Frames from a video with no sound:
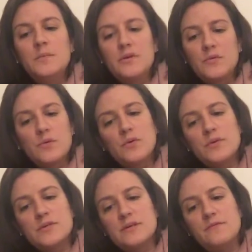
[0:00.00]
but the ruler
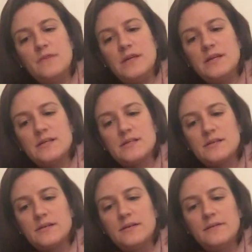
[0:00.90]
is in Venus.
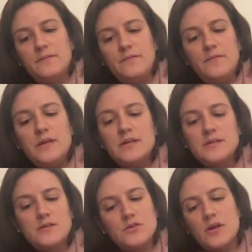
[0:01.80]

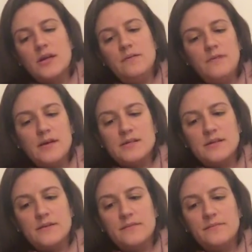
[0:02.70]
Venus is trining
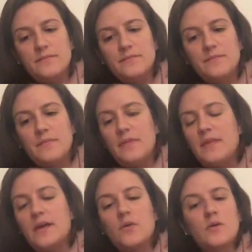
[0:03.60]
Vesta.
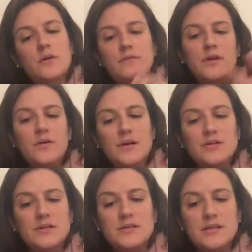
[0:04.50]
That whole
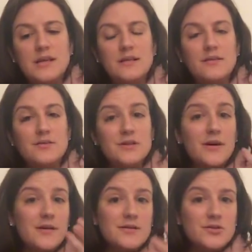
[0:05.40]
configuration is saying that there's a
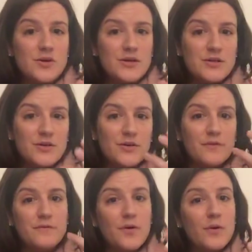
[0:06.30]
concentration or a
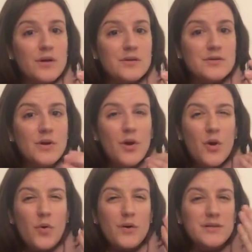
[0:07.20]
focus
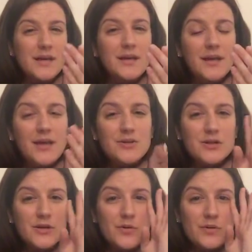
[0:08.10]
or a
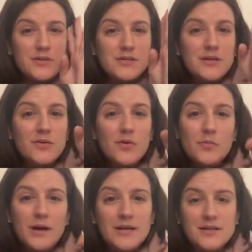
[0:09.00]
dedication or
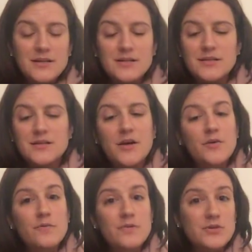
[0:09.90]
single-mindedness, a
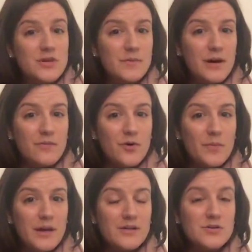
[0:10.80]
tunnel vision about
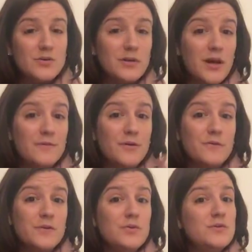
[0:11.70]
romance or love or
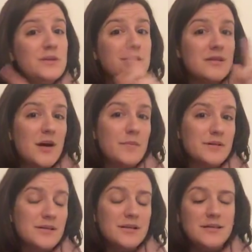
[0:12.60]
Venusian
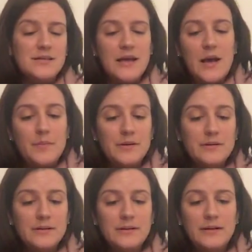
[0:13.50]
topics that needs to happen.